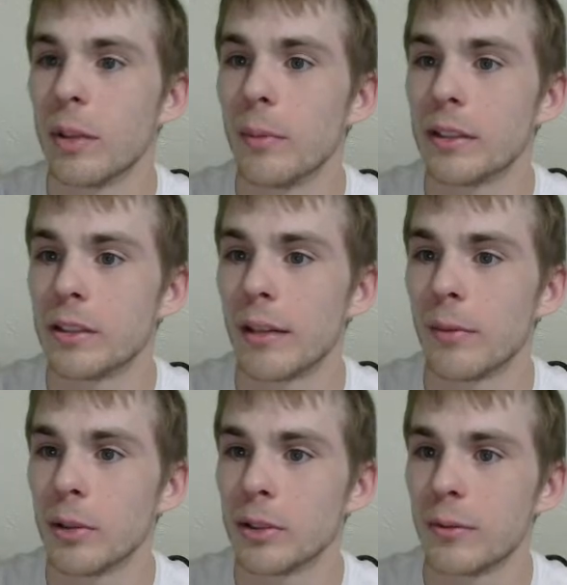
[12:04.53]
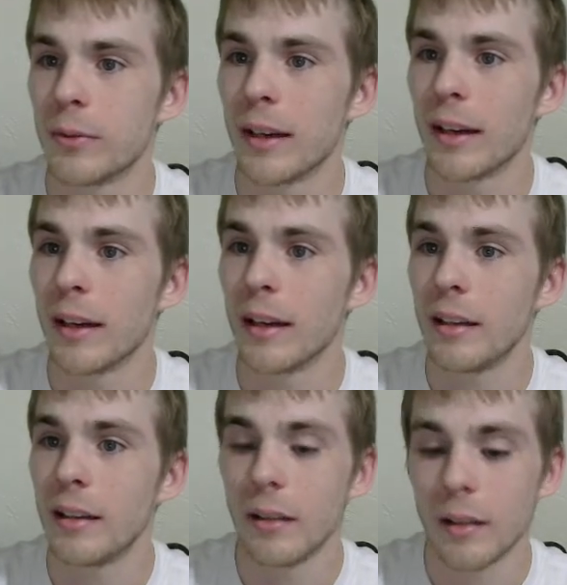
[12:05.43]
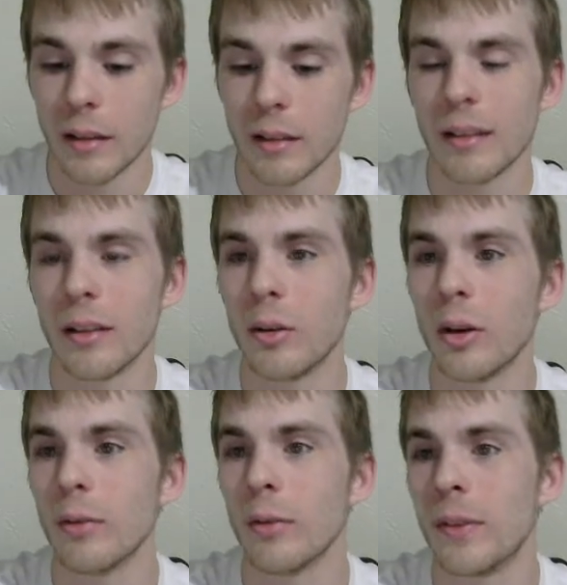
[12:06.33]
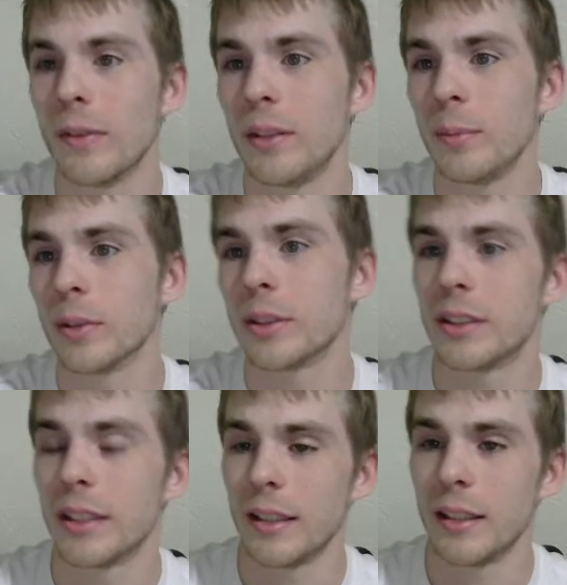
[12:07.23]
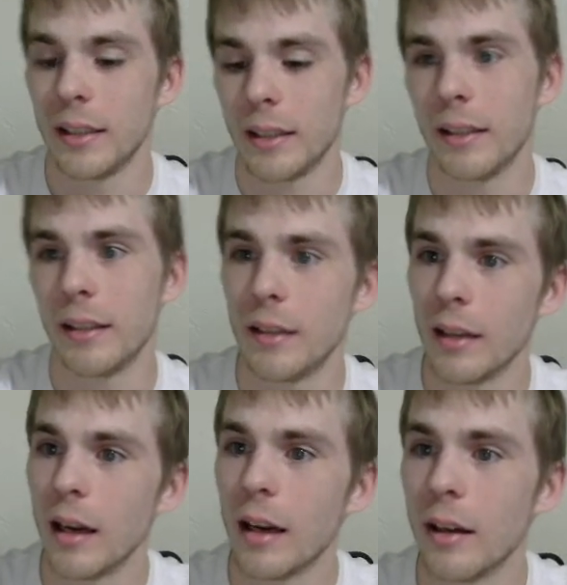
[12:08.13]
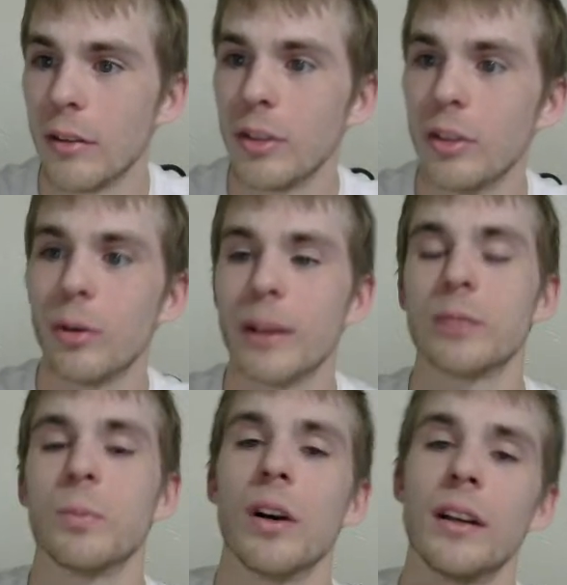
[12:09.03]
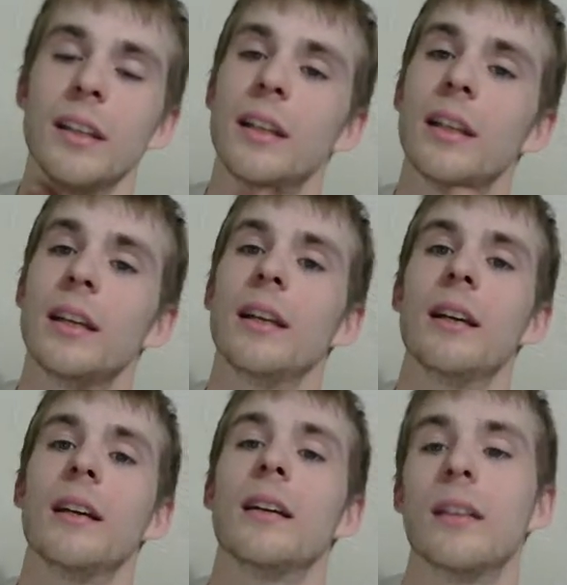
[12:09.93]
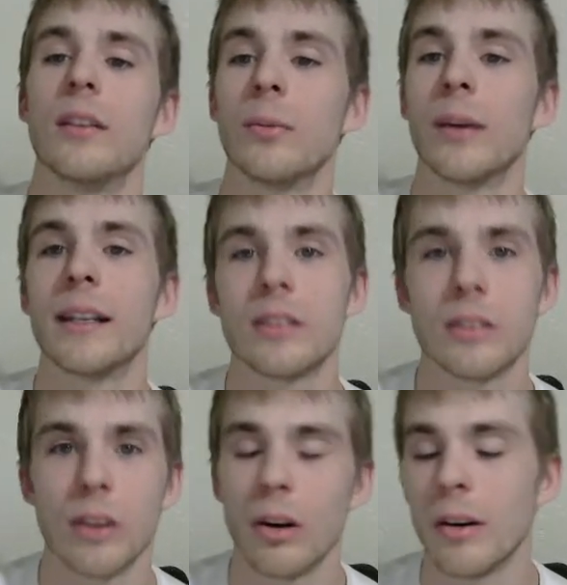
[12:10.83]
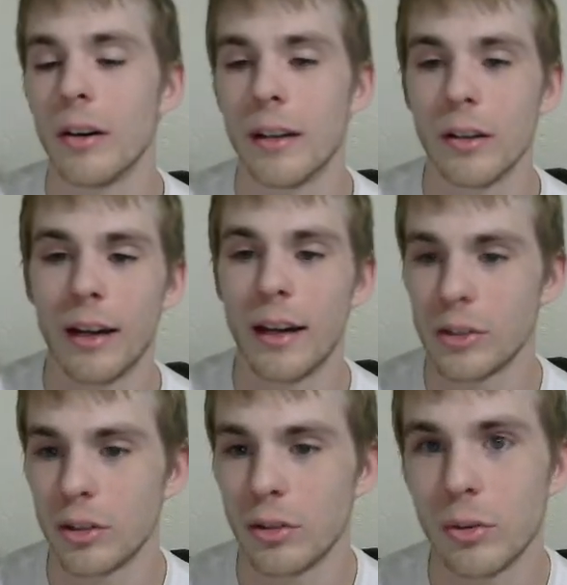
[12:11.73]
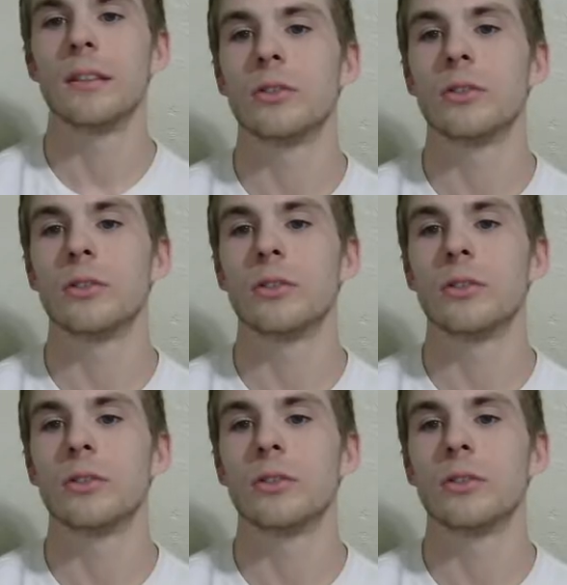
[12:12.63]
much diversified, a little over 50% in the US market, and the rest are international.